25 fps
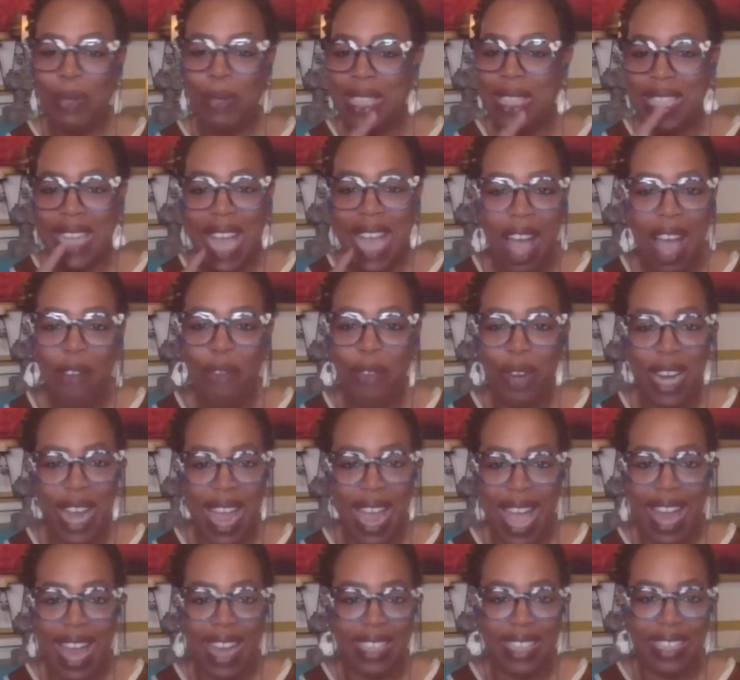It was not
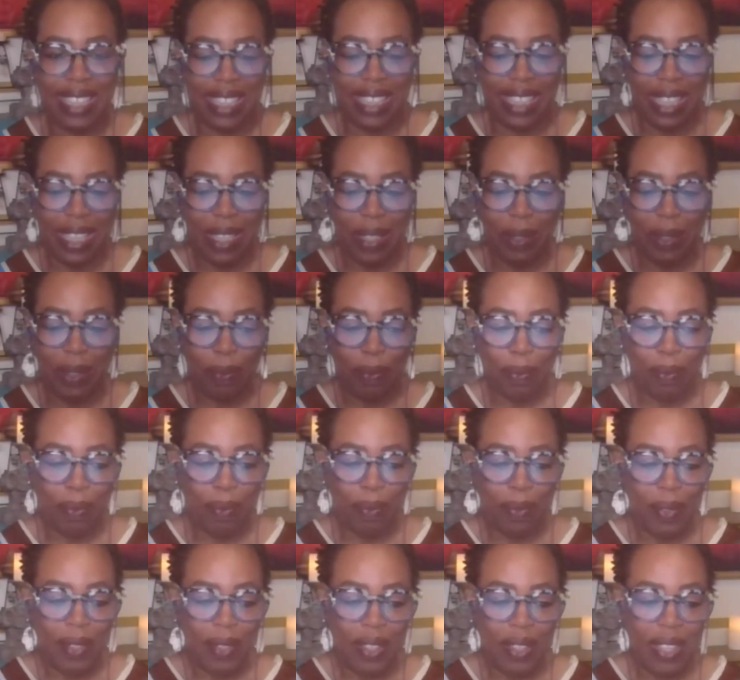reality.
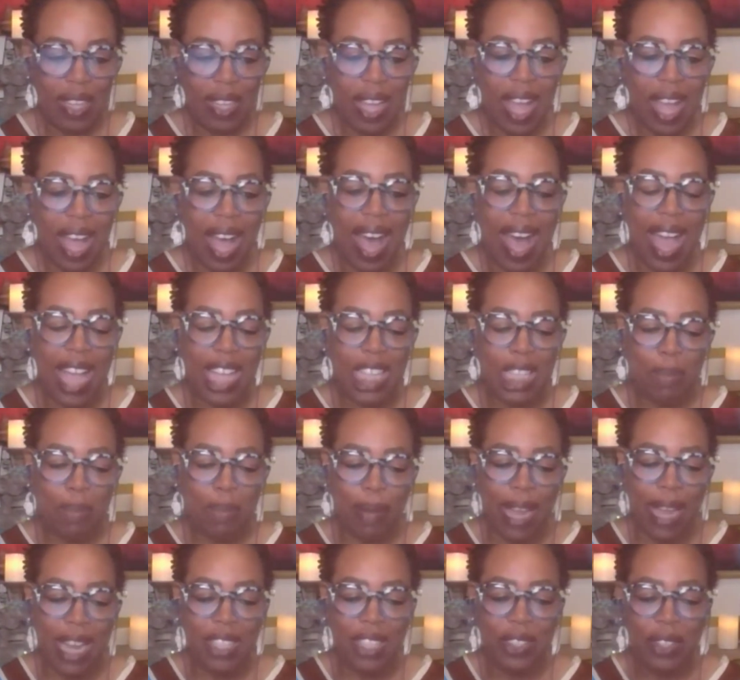I
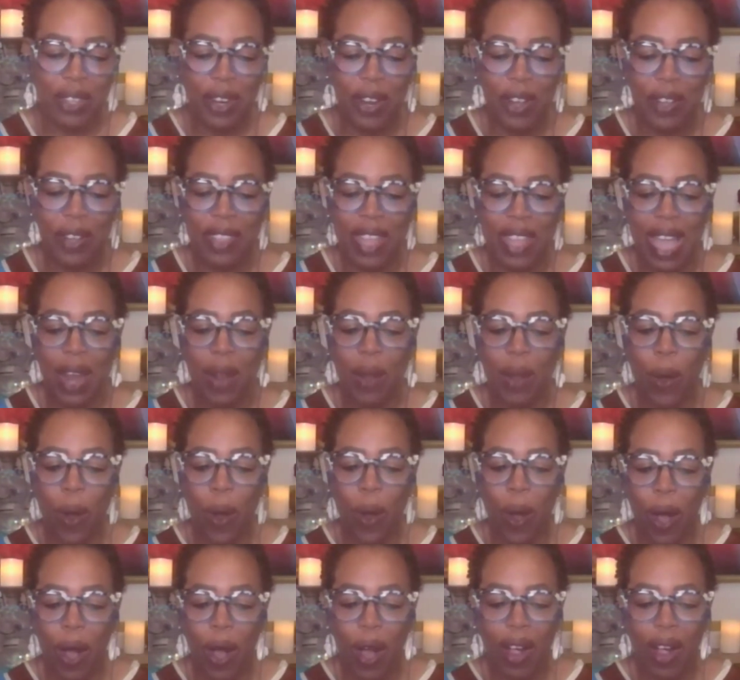explained to her that